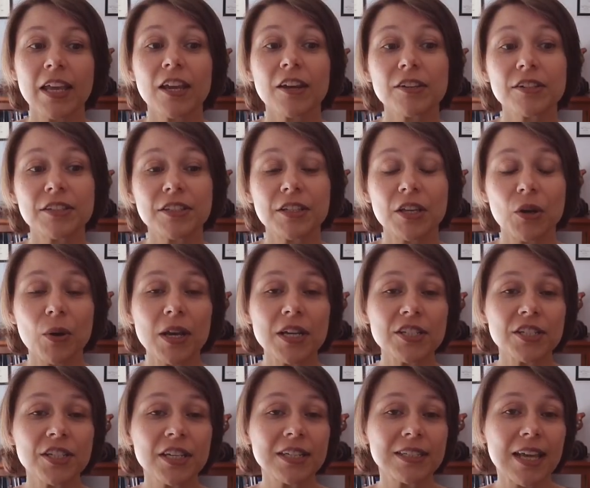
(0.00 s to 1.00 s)
Here's the
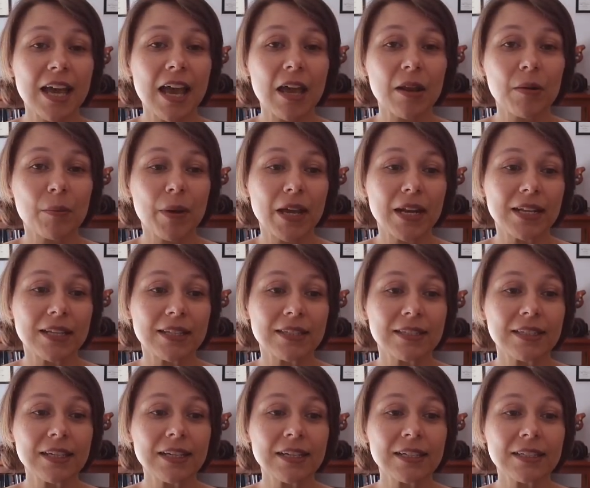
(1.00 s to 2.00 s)
equation, 10
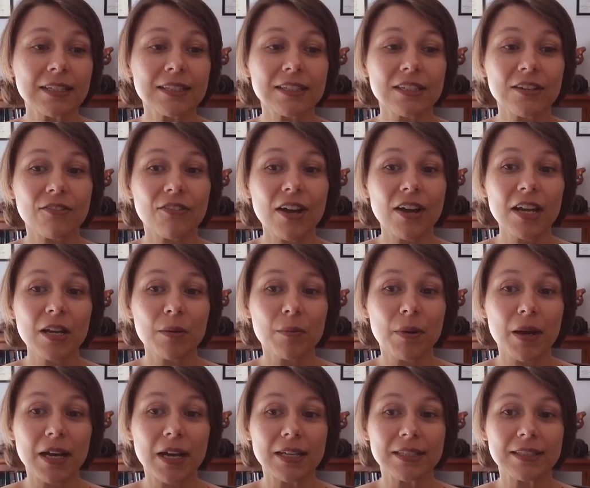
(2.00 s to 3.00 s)
minus 6 divided
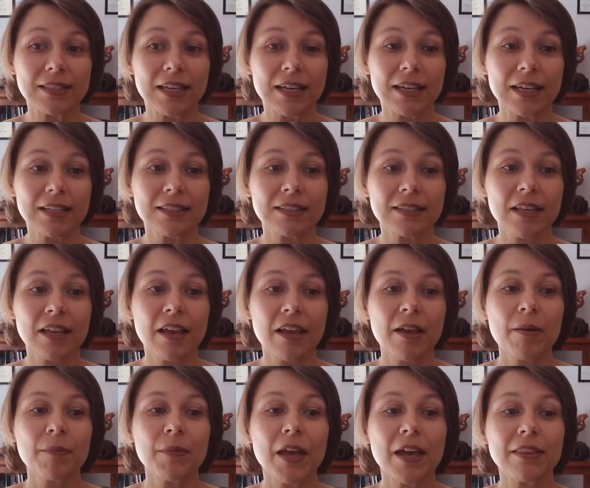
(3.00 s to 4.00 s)
by 6,
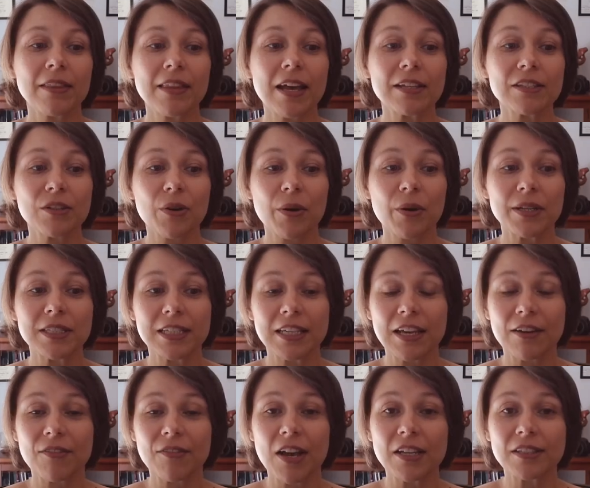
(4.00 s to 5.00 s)
and that's going to
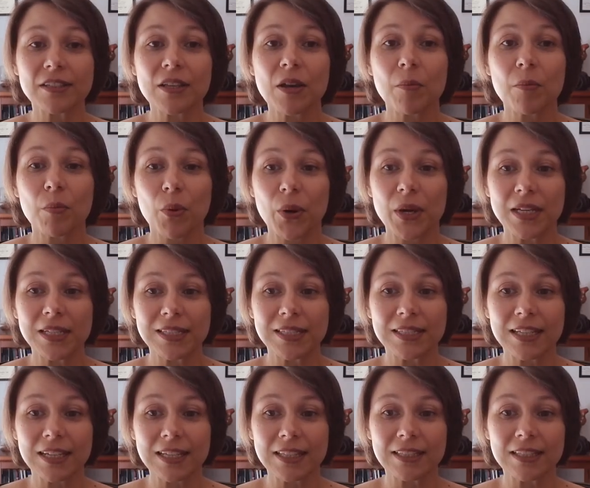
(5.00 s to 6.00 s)
give us
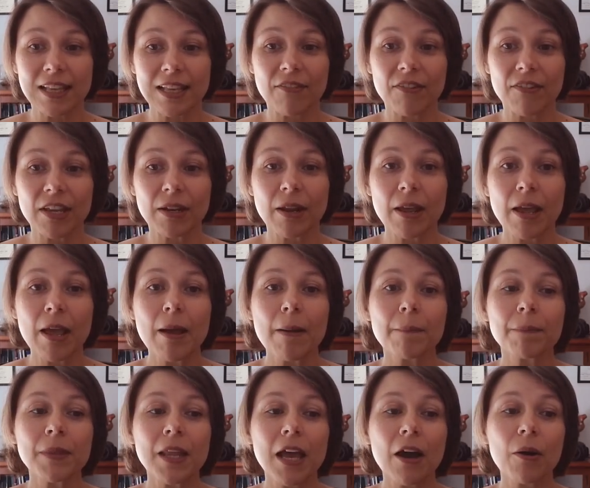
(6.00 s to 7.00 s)
0.67.
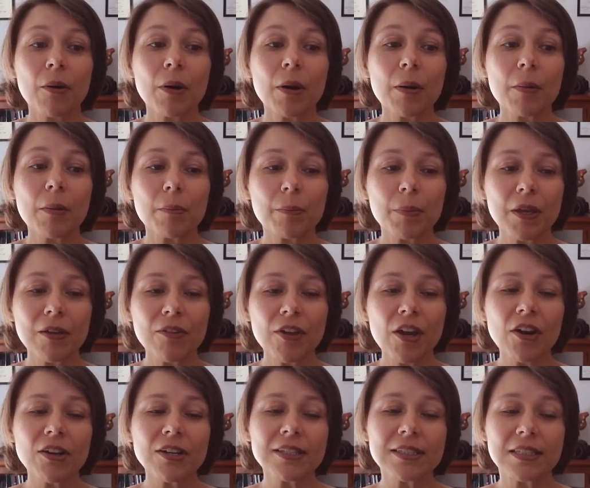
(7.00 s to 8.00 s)
Now,
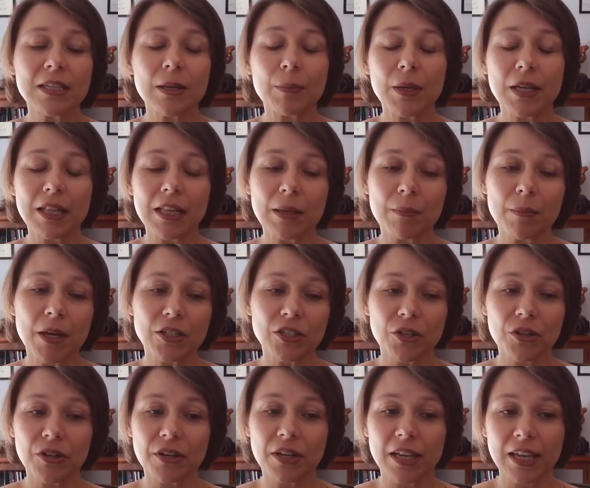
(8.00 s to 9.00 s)
PVR is typically
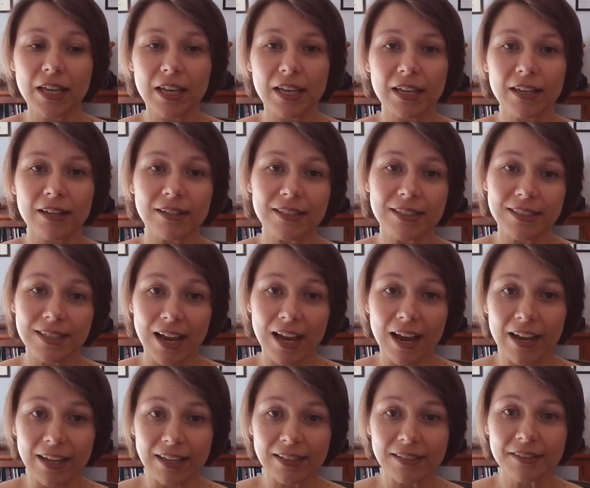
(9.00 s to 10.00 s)
measured in
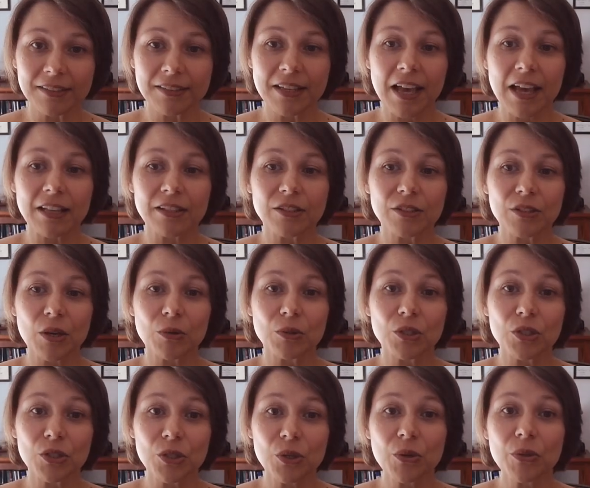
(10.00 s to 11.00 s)
dynes, and so
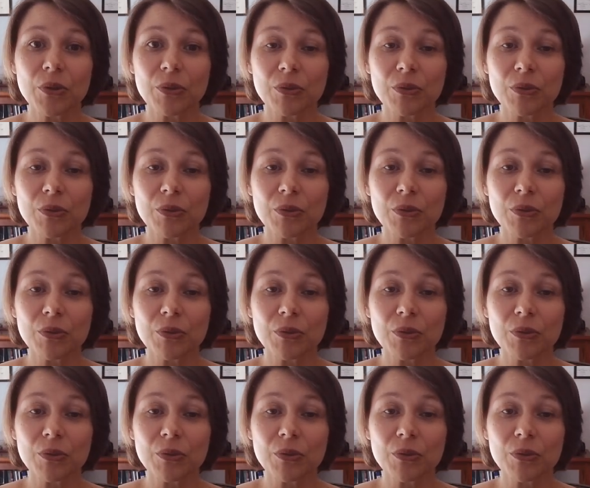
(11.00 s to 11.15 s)
to